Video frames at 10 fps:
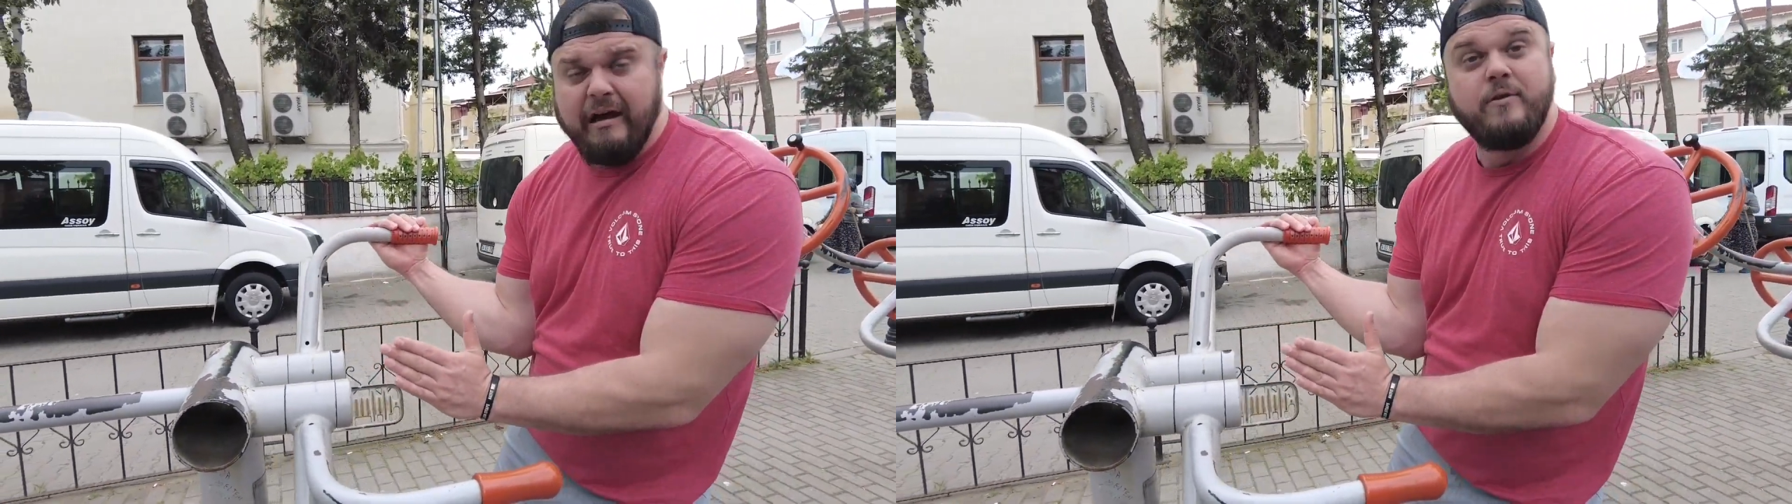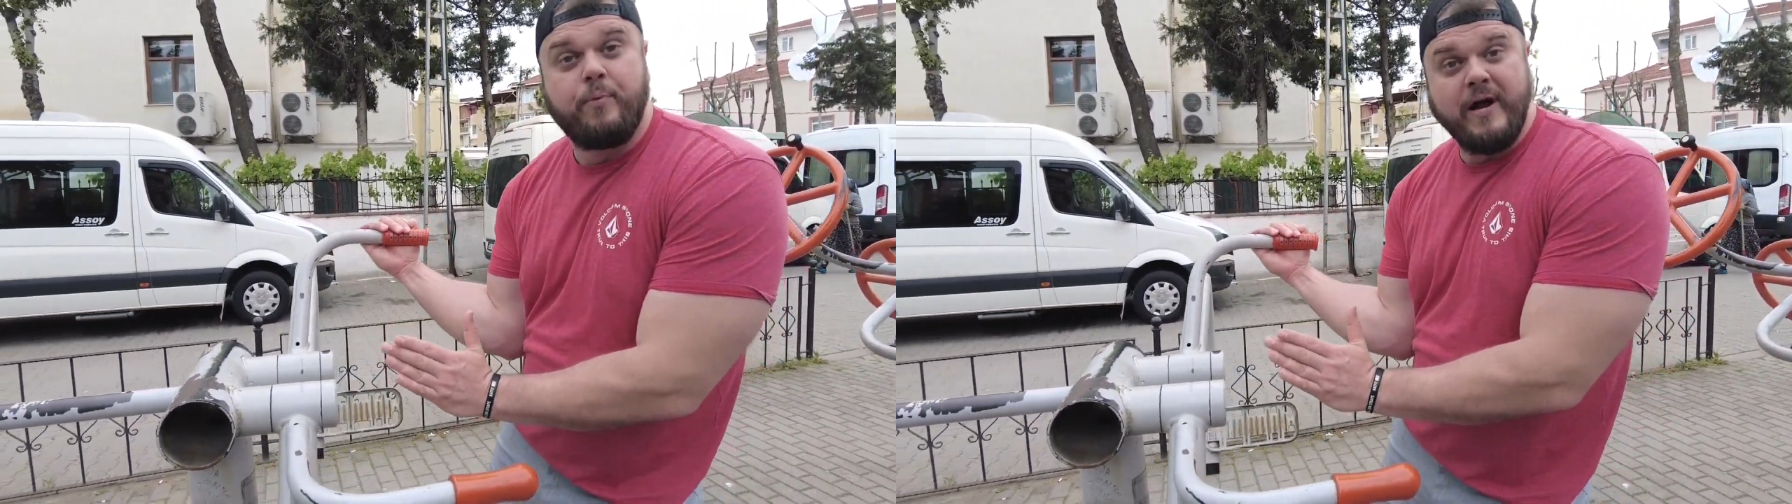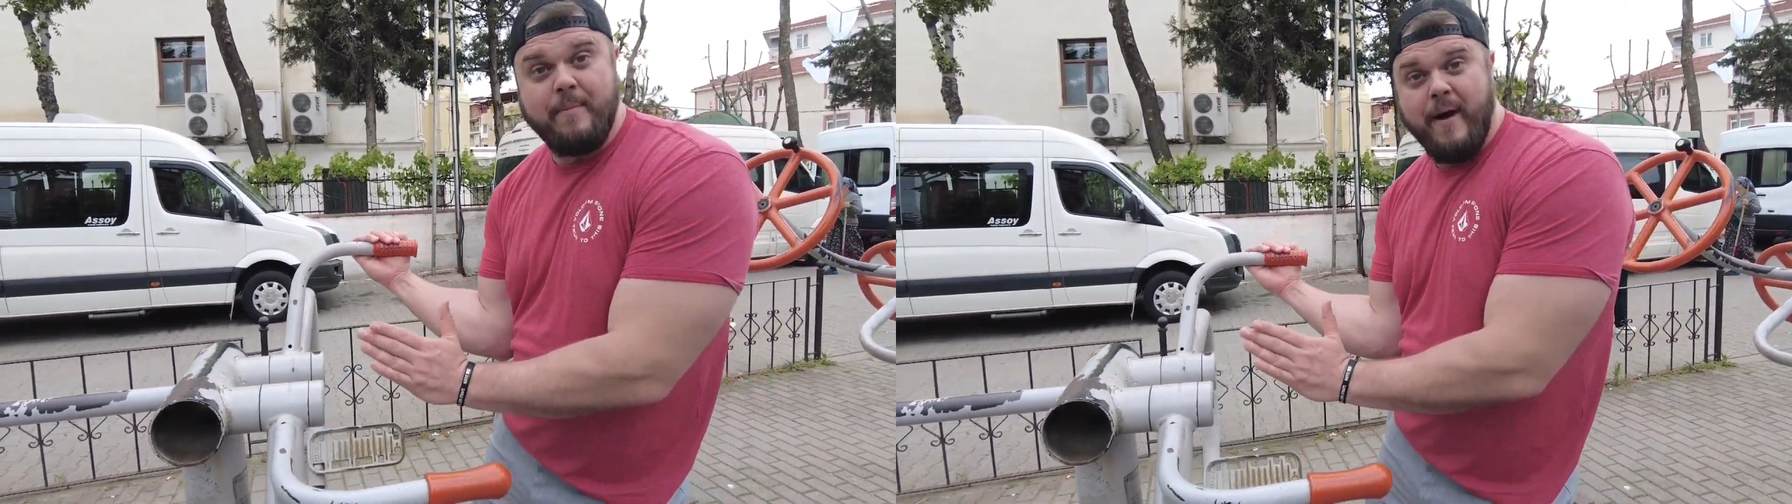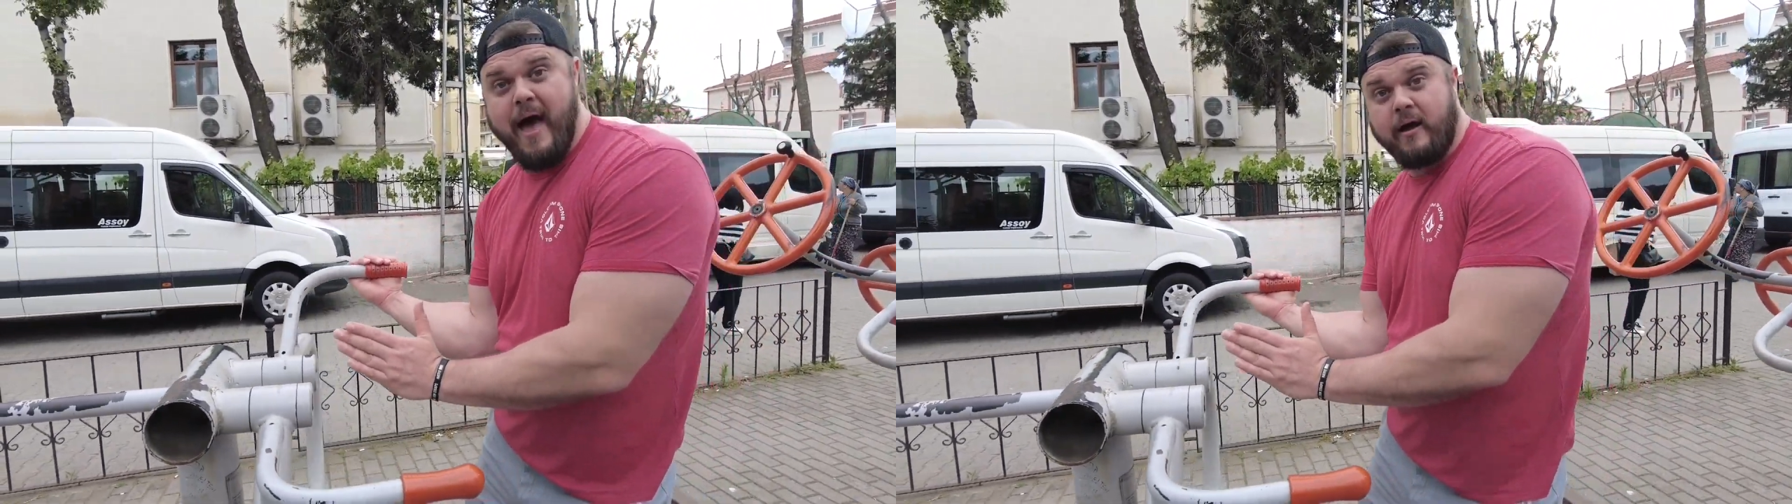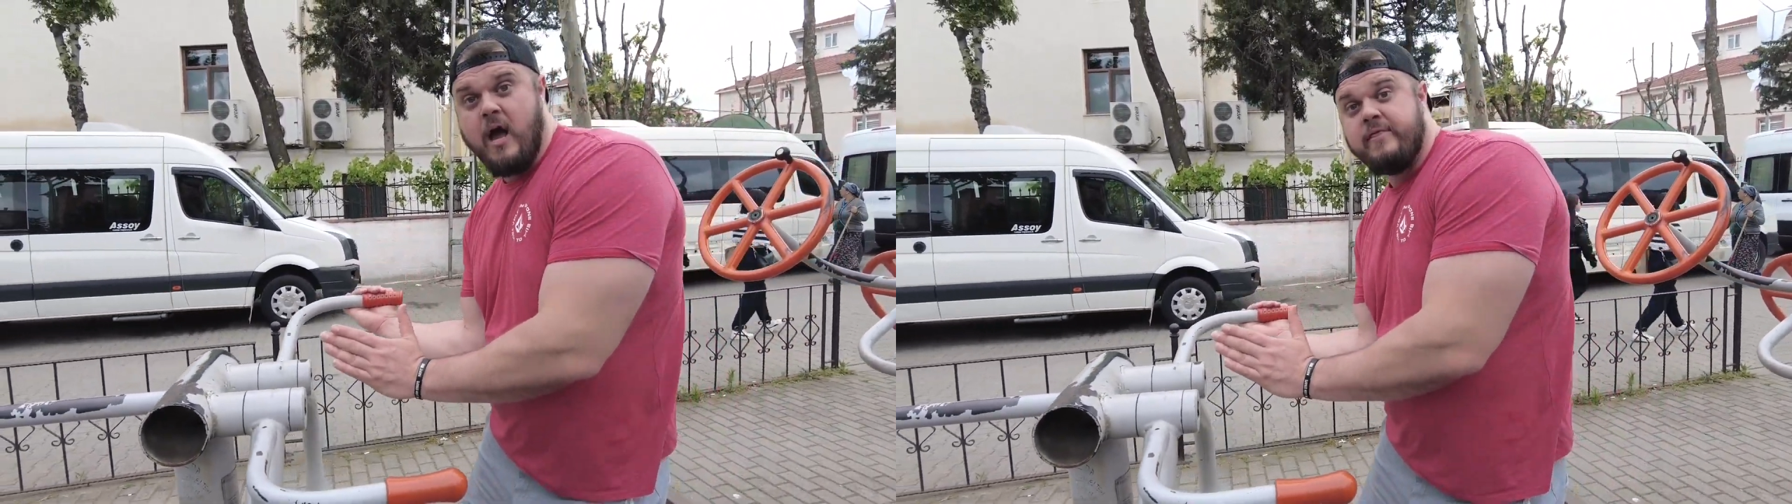and you bring it
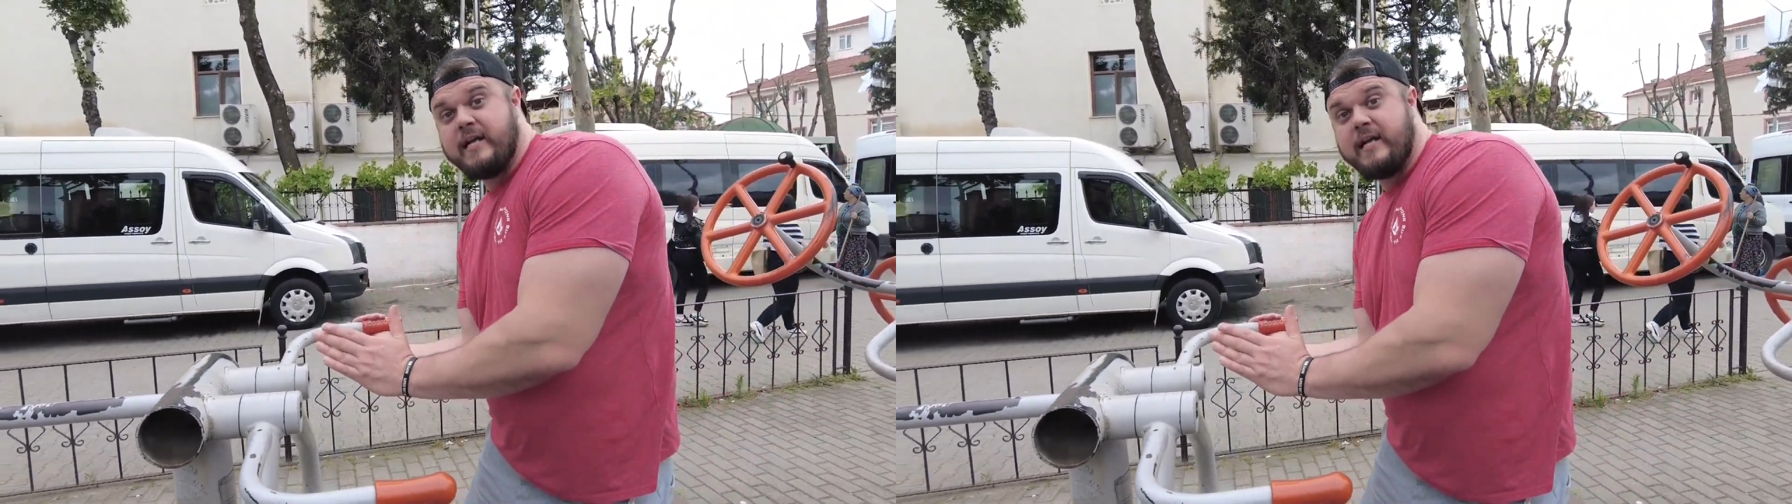back.